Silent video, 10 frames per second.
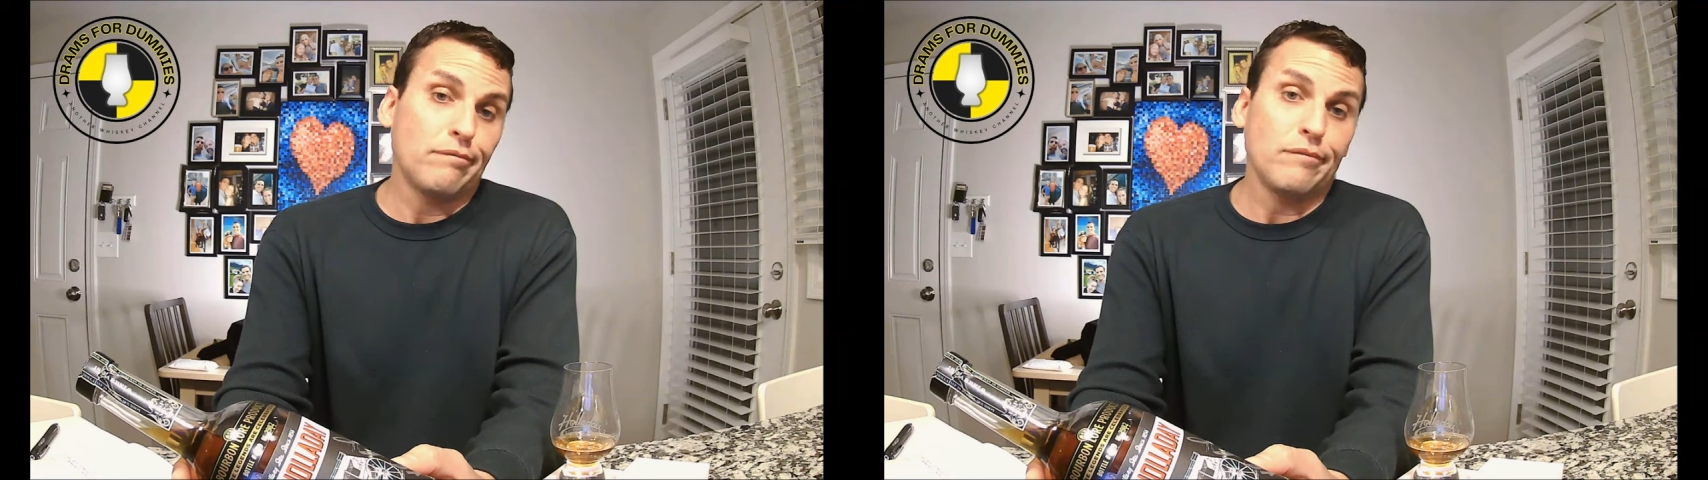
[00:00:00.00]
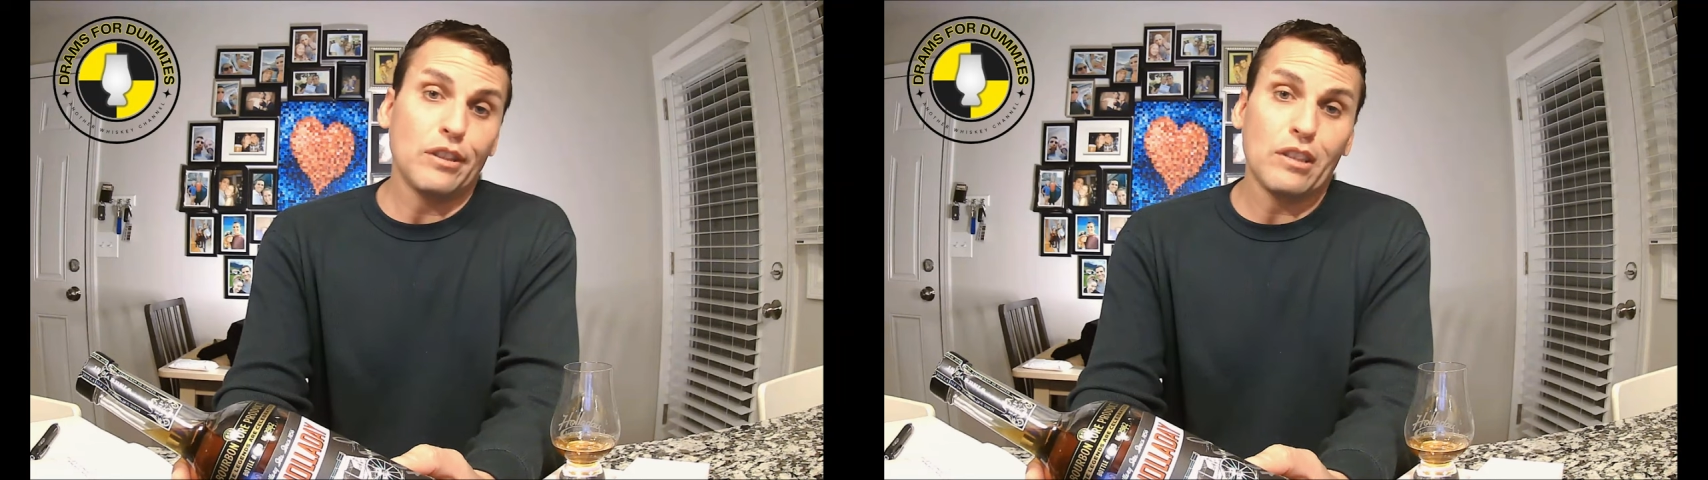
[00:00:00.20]

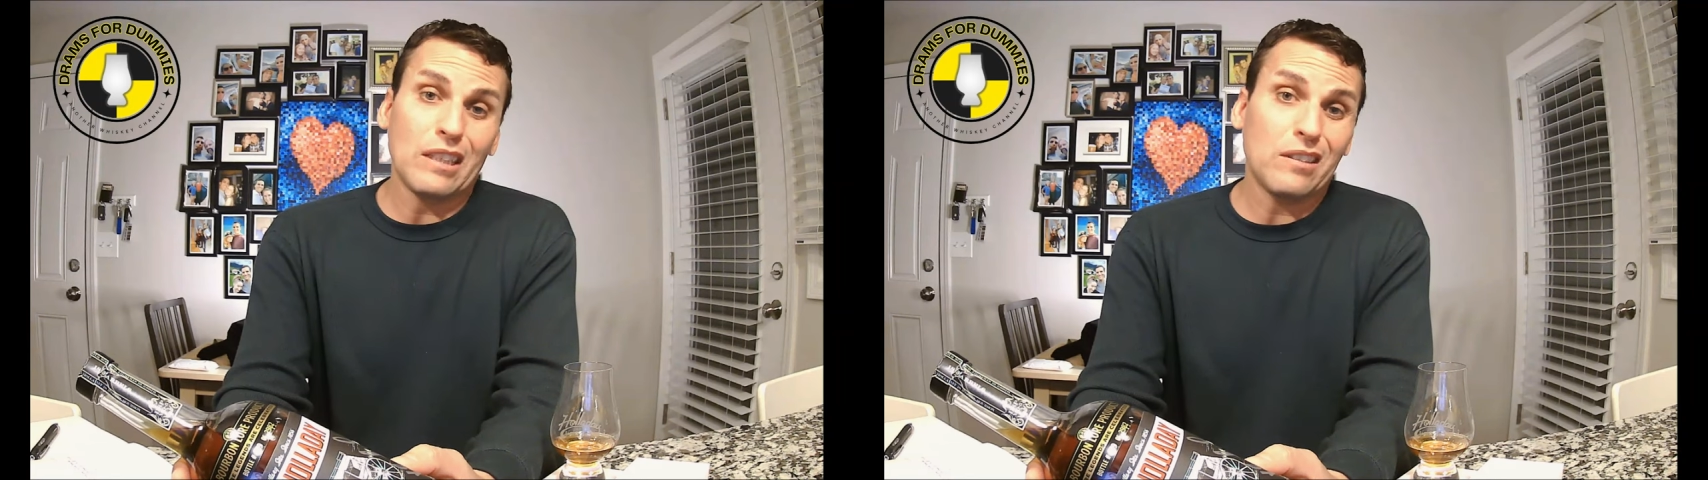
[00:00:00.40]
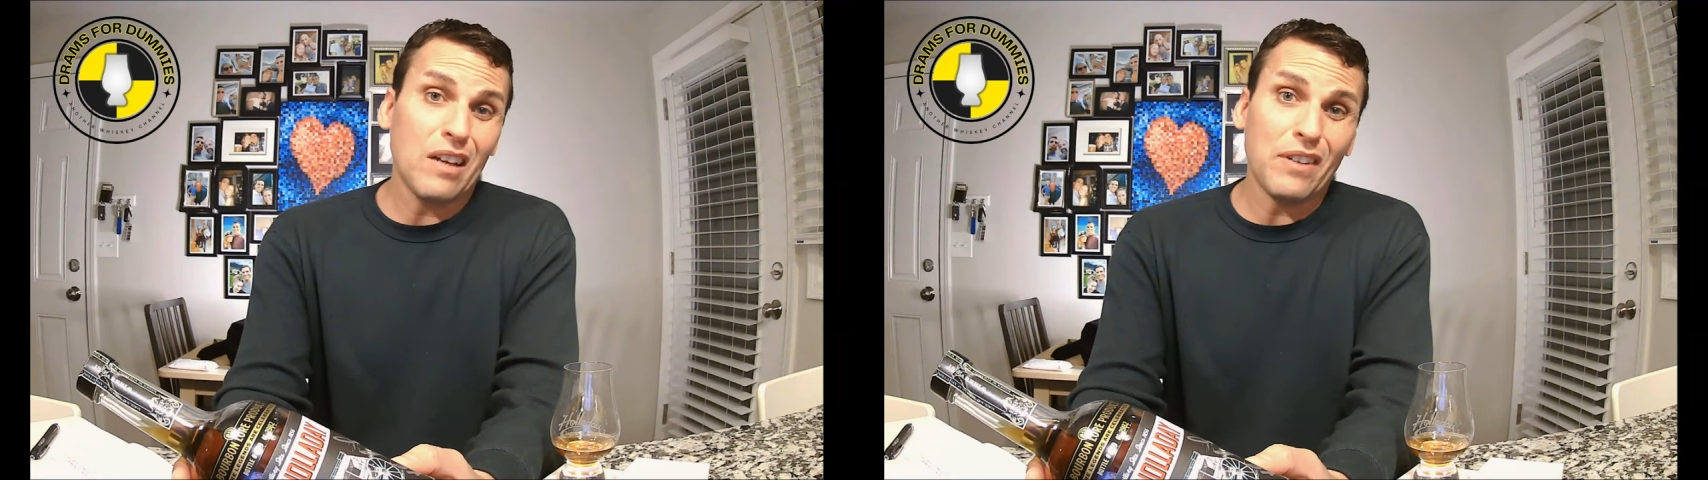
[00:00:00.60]
was like
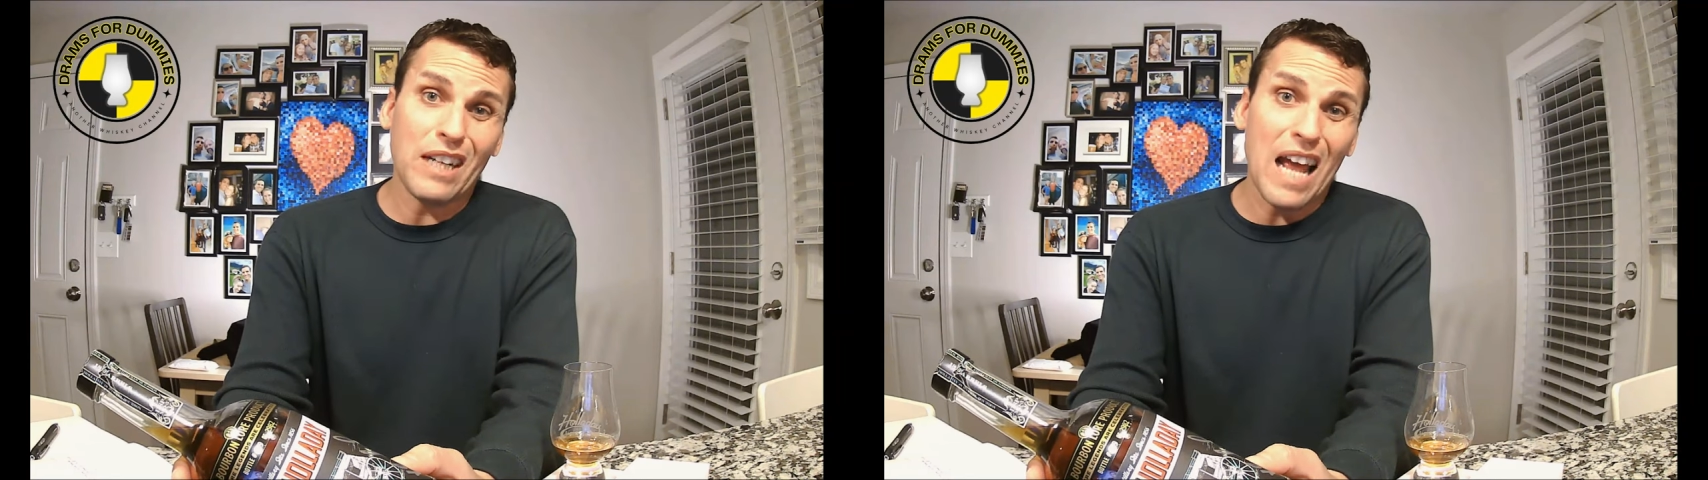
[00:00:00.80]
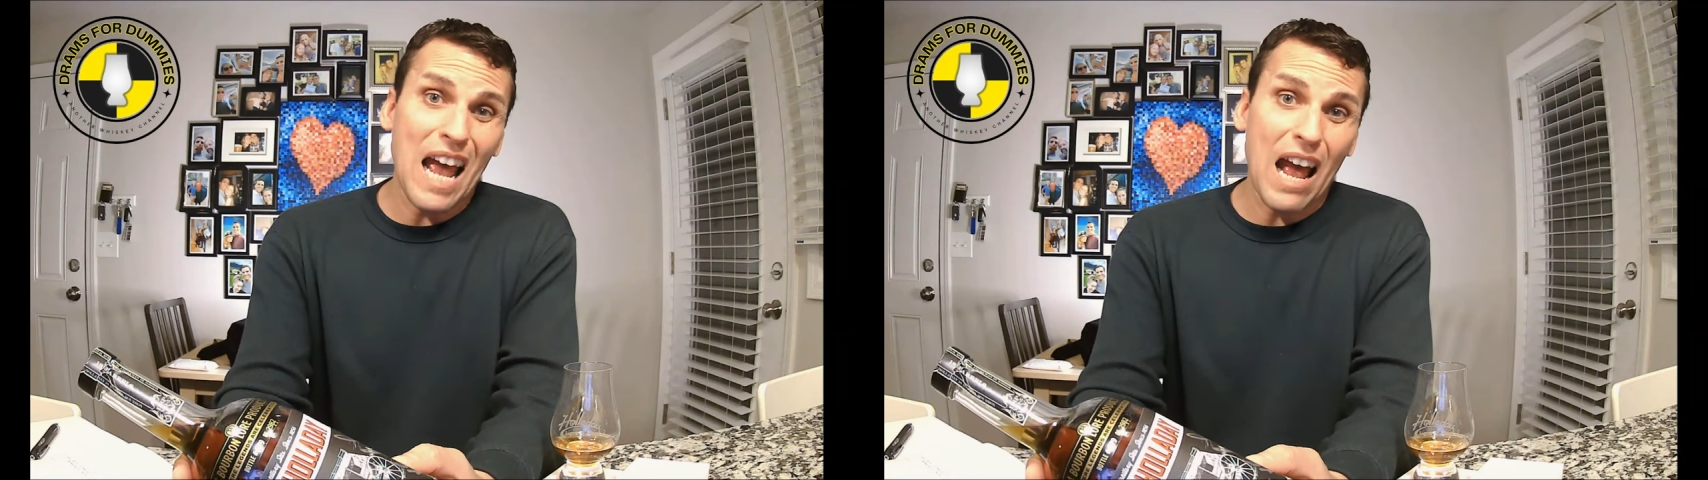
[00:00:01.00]
seven
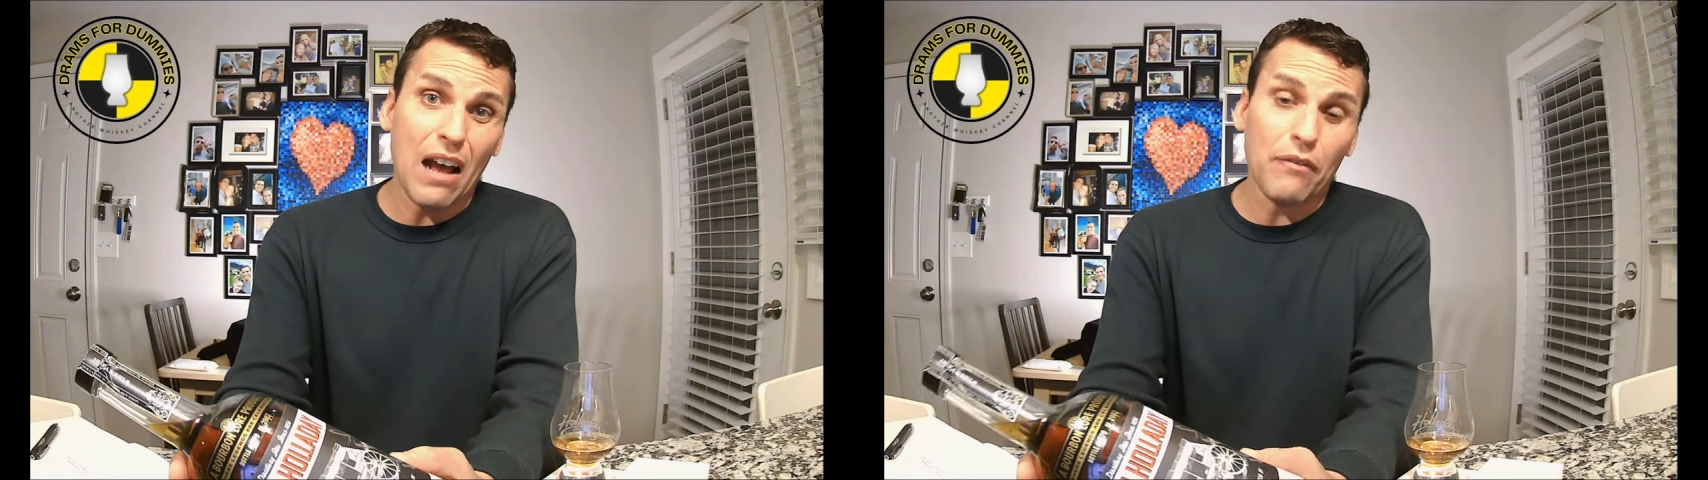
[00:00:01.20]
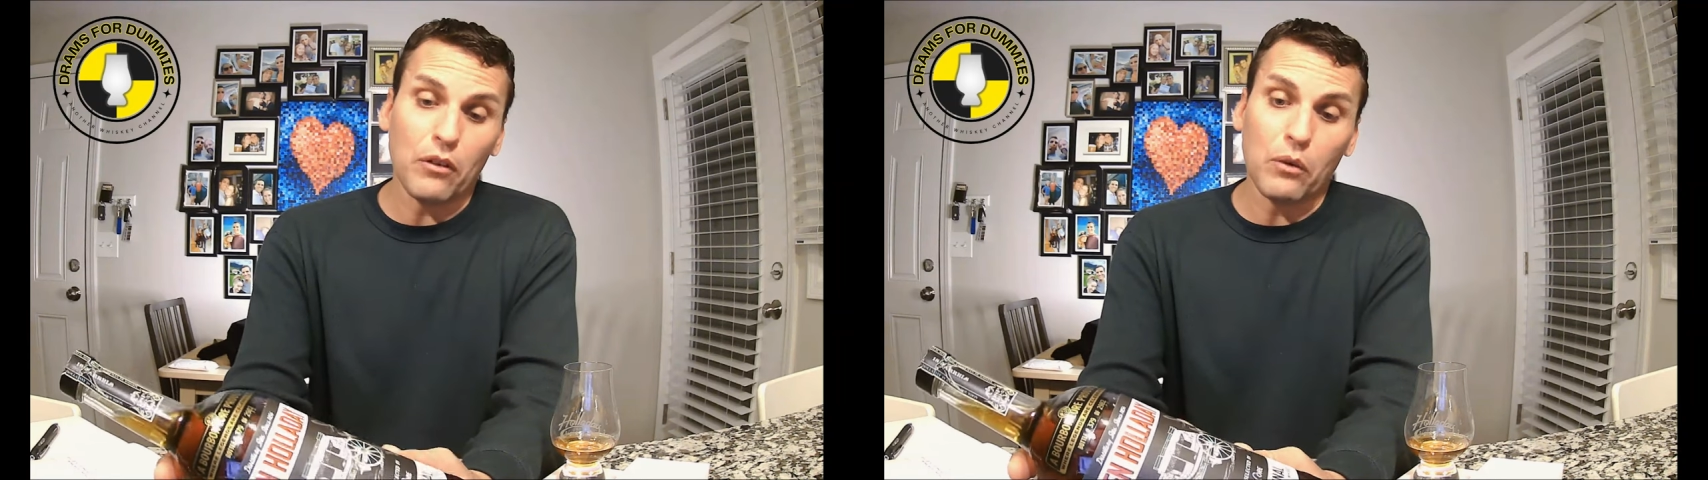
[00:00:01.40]
and a
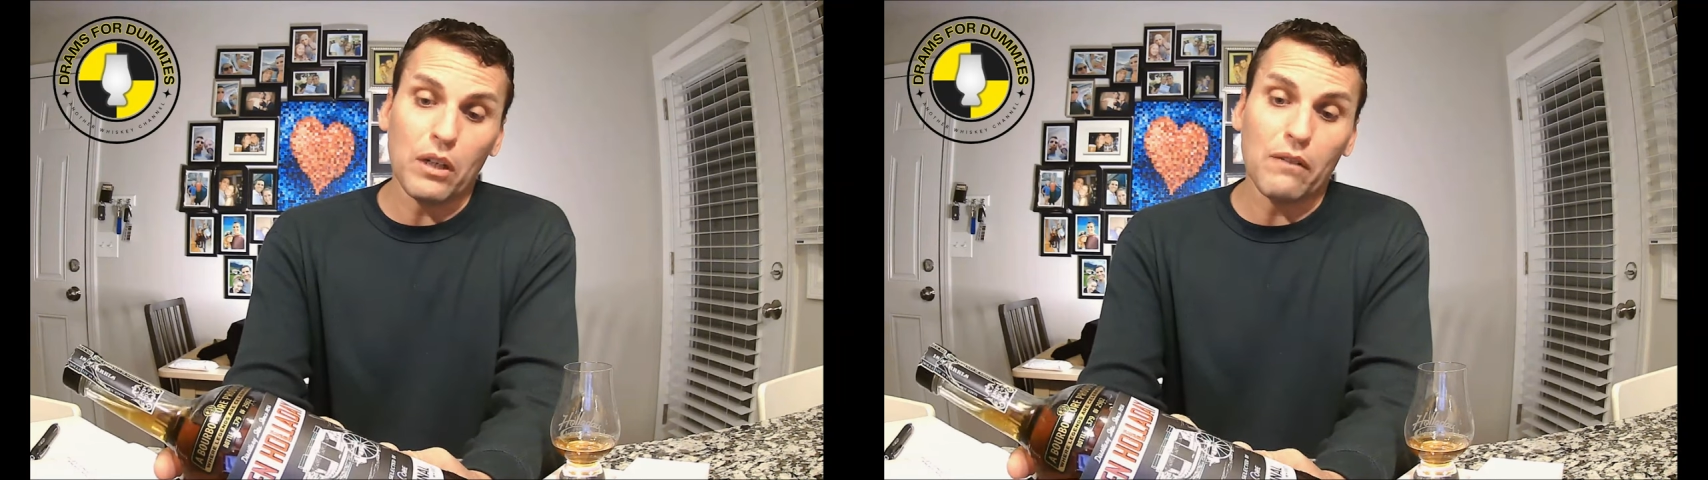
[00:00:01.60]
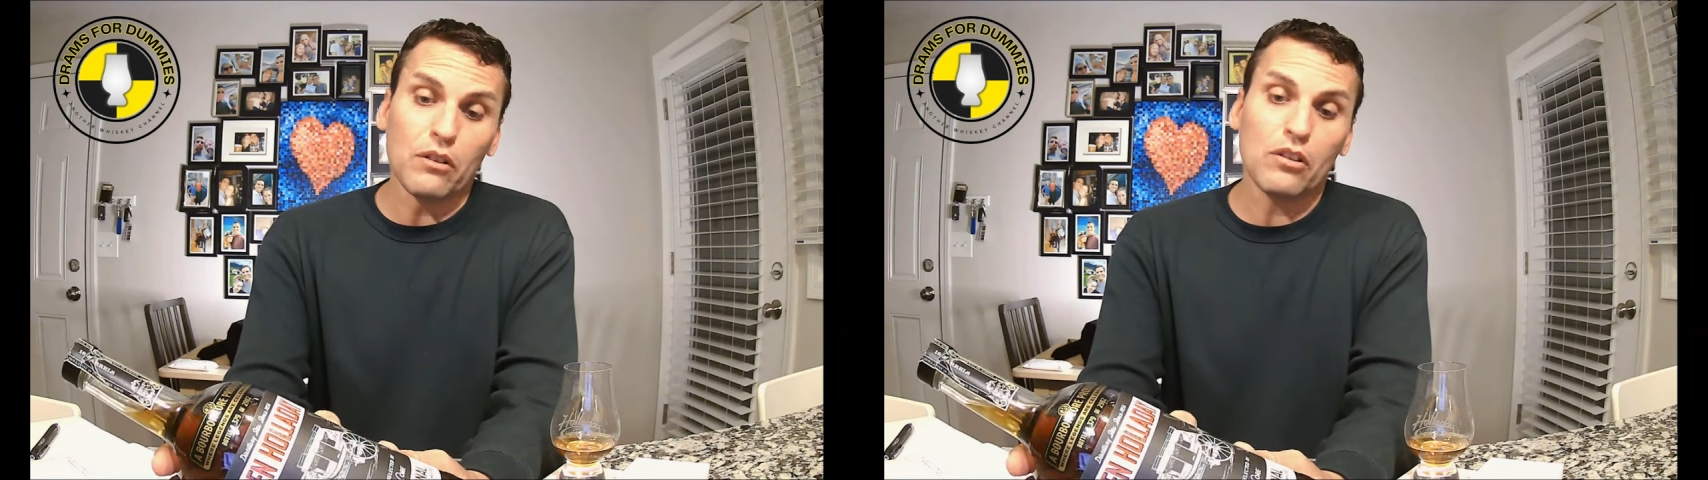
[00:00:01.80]
half or whatever.